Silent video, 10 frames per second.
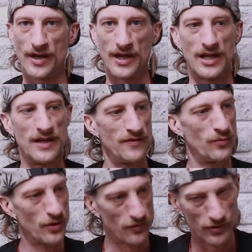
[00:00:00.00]
and then if you
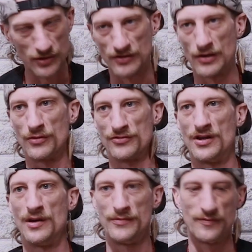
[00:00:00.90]
want to reuse it long
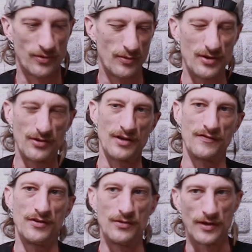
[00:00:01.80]
term, you've probably got
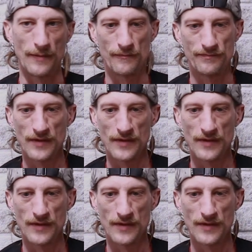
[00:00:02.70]
enough to do that.